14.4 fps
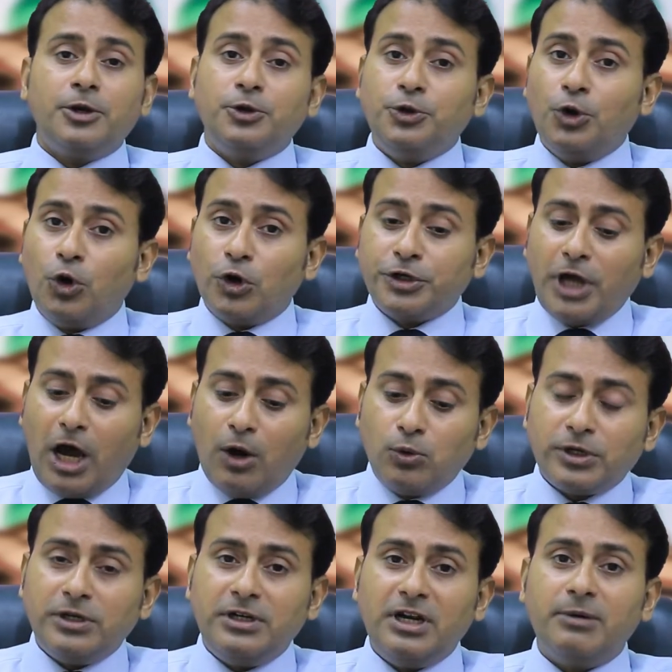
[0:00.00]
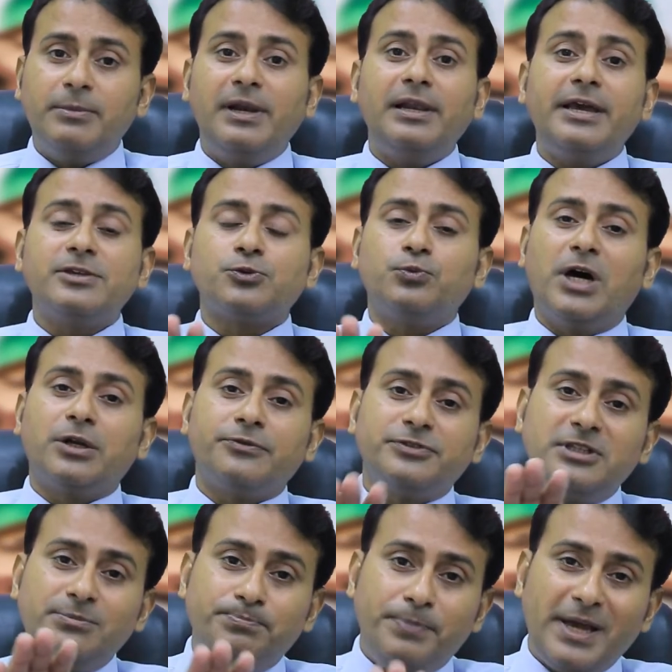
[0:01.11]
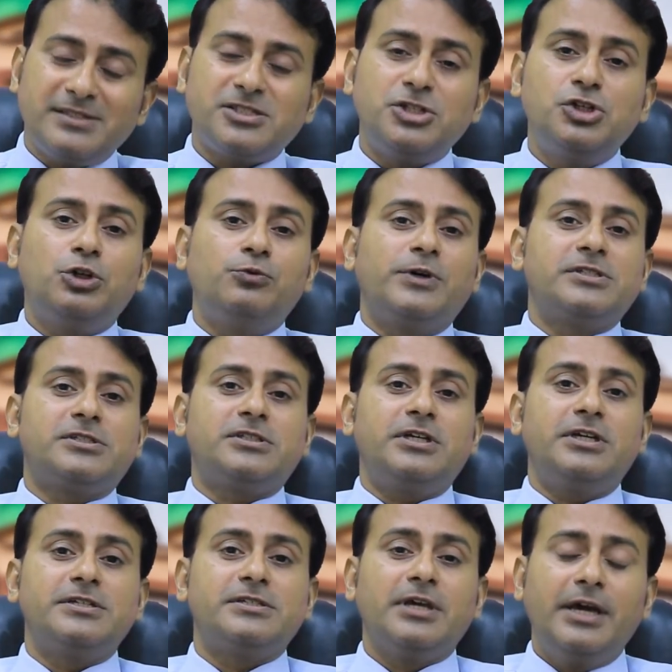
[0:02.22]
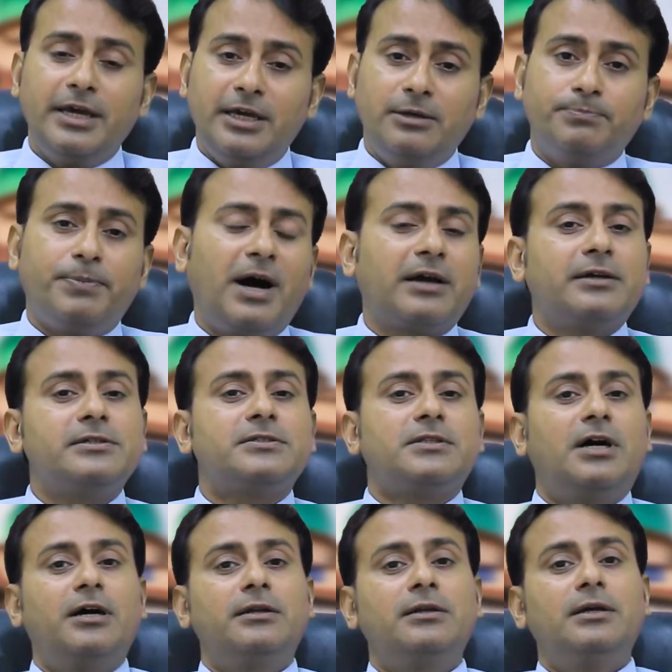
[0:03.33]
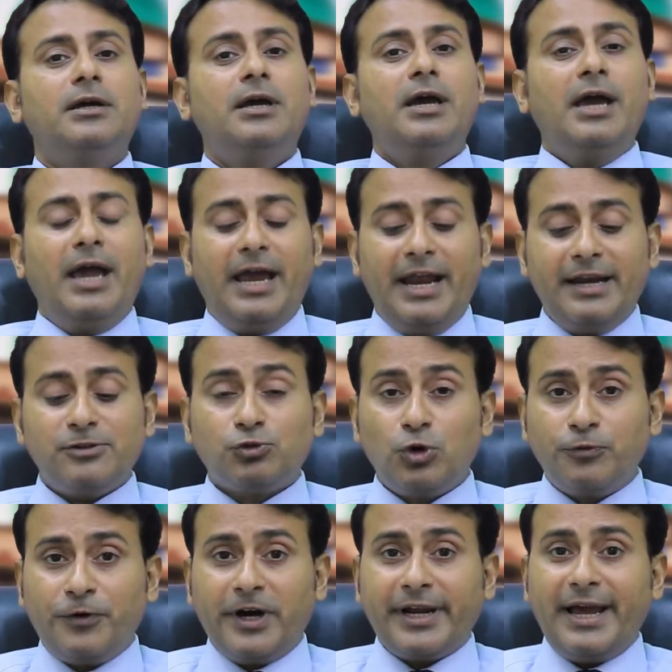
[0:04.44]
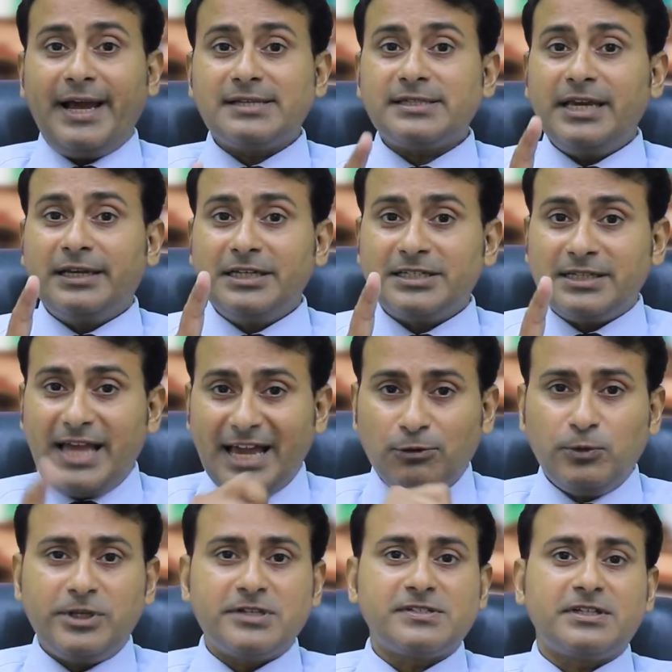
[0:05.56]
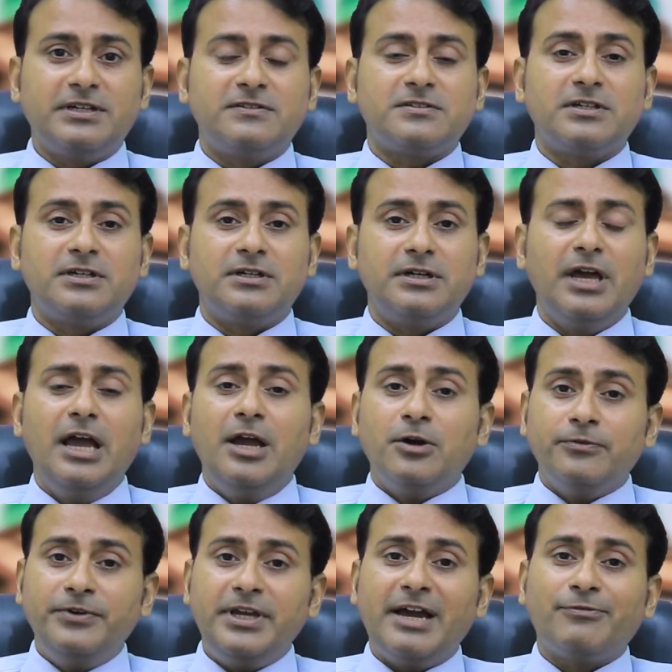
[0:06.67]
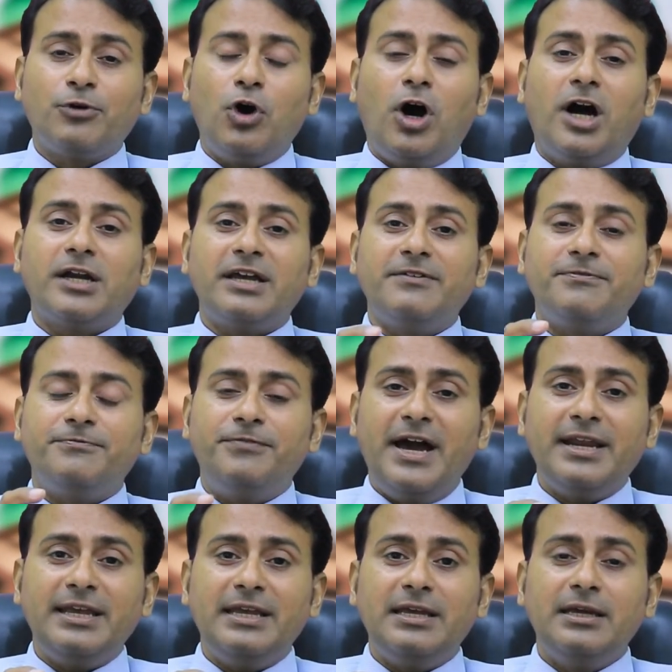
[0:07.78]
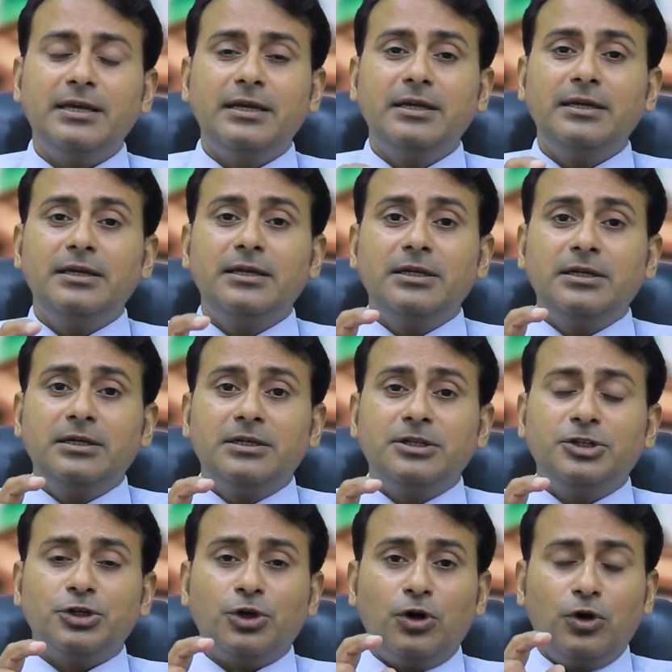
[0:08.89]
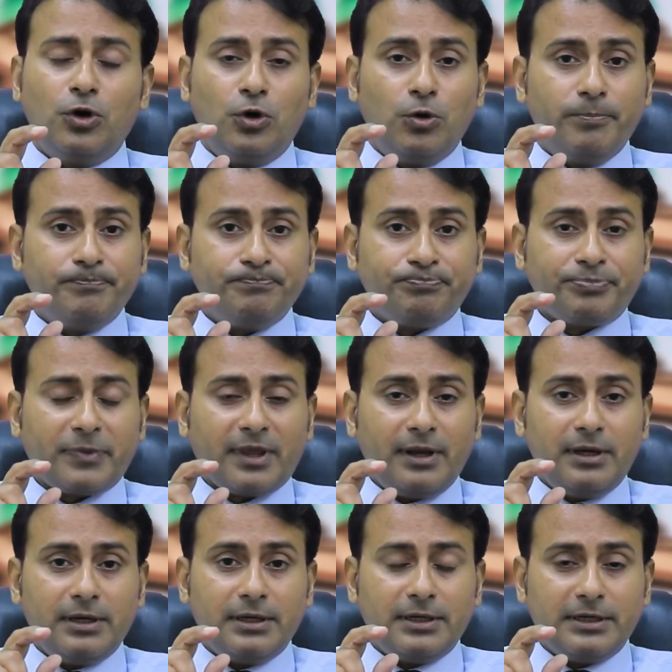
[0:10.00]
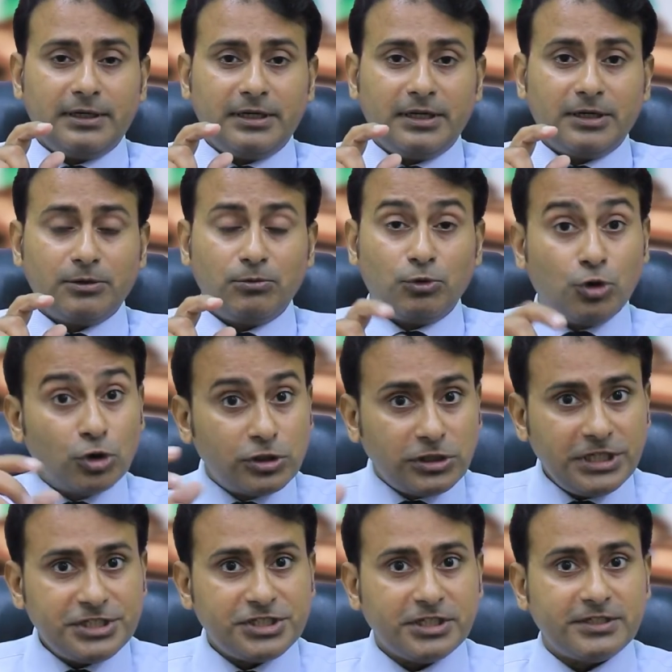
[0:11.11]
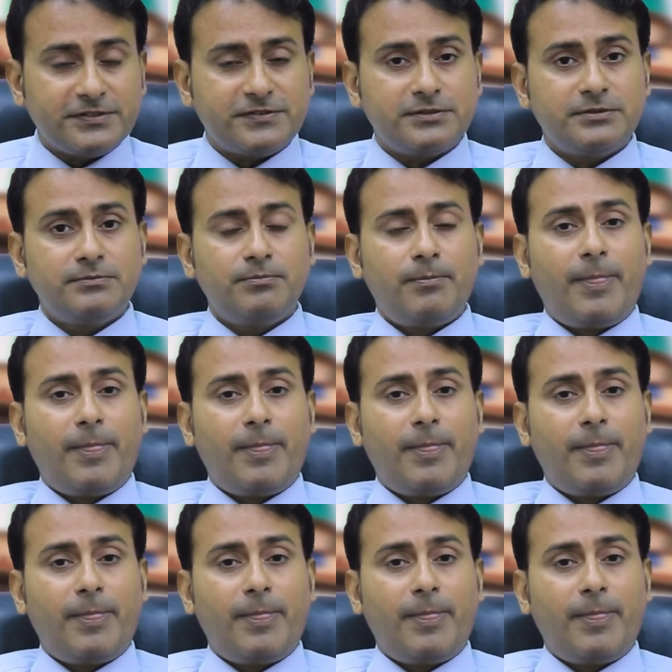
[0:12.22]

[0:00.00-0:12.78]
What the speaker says: No doubt, NUML is one of the best universities in Pakistan. And so far as English language is concerned, we have got a very, you know, good teachers,